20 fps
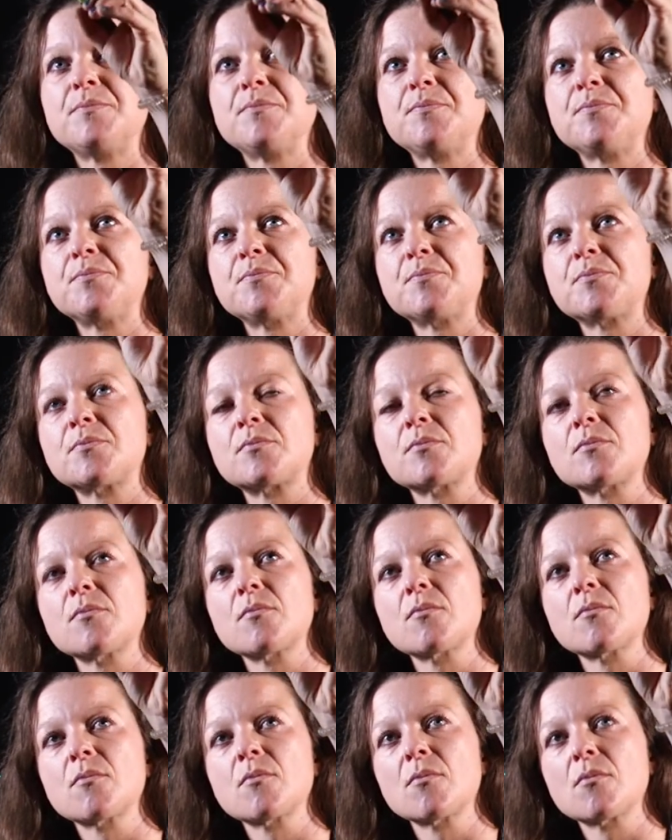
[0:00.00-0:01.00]

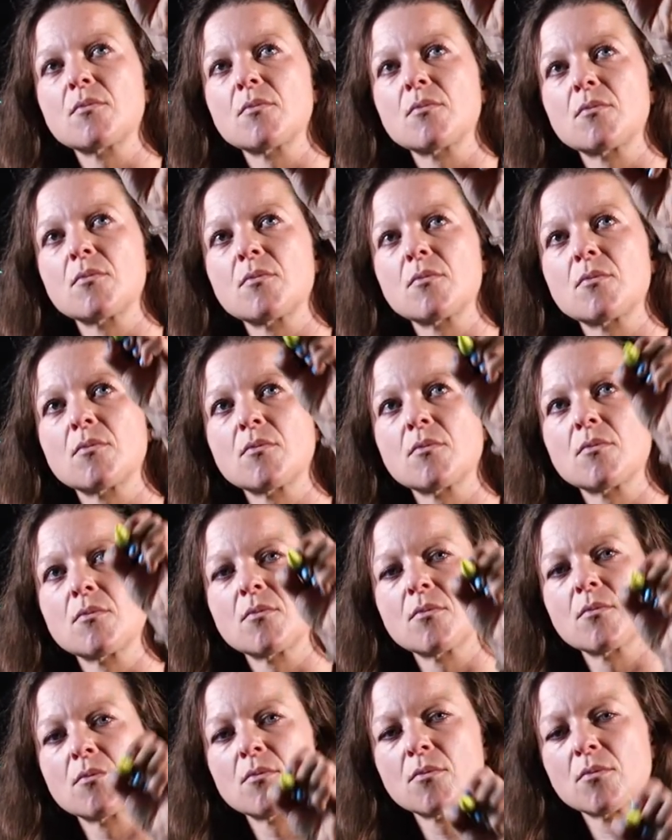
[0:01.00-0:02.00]

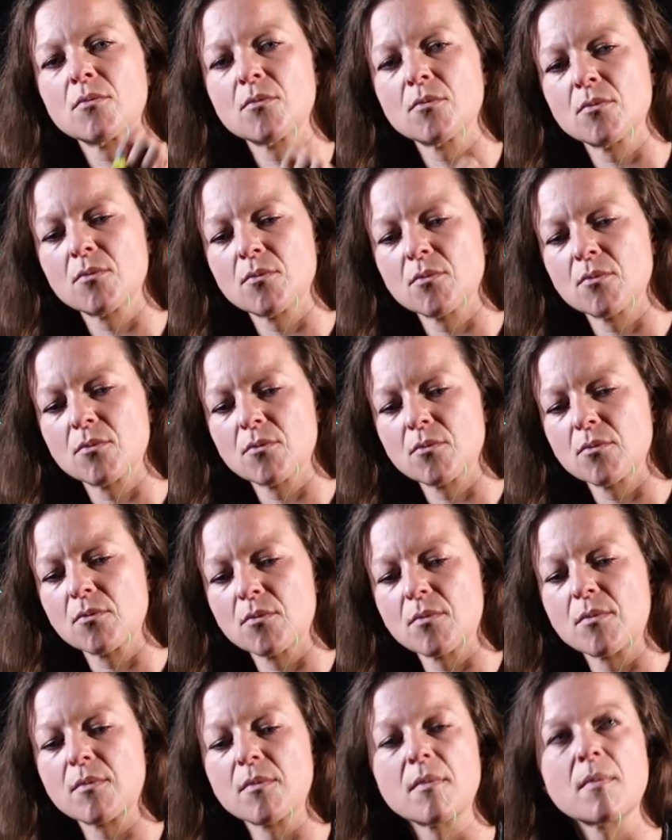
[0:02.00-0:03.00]

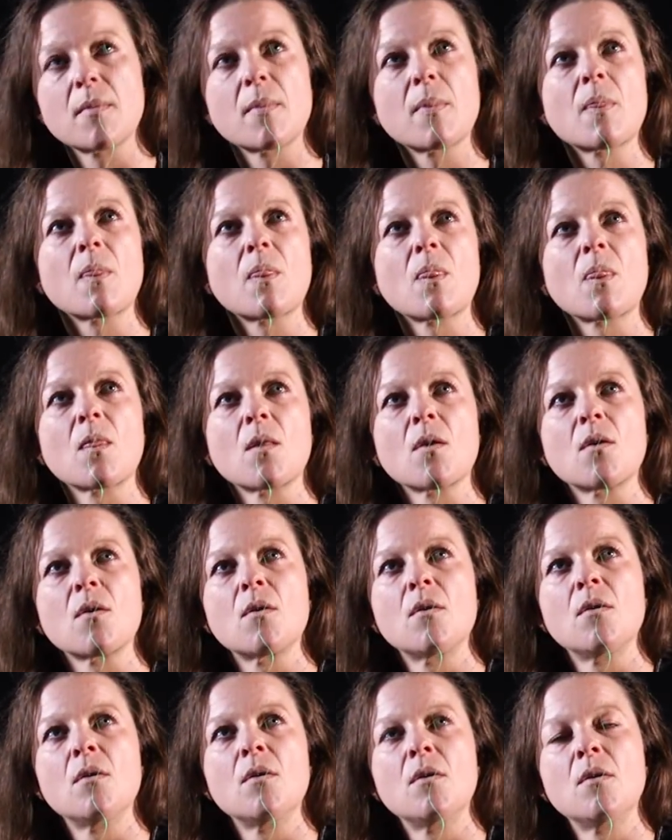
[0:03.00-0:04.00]

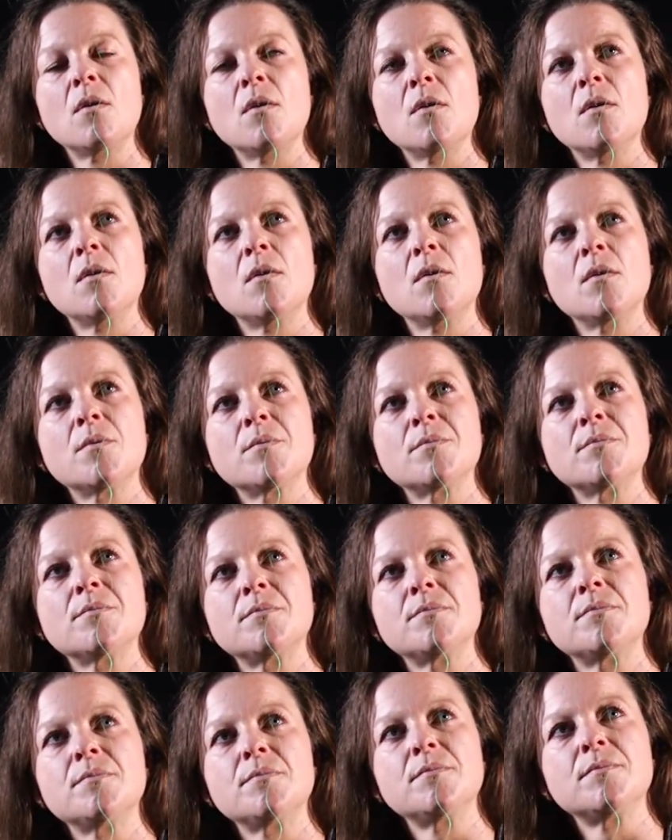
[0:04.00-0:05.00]

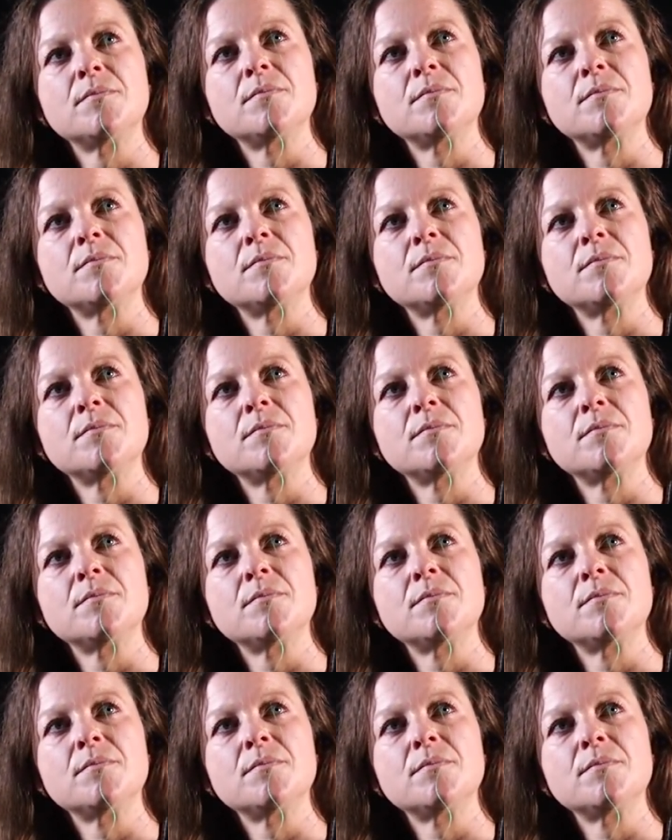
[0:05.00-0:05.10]
Nothing is said.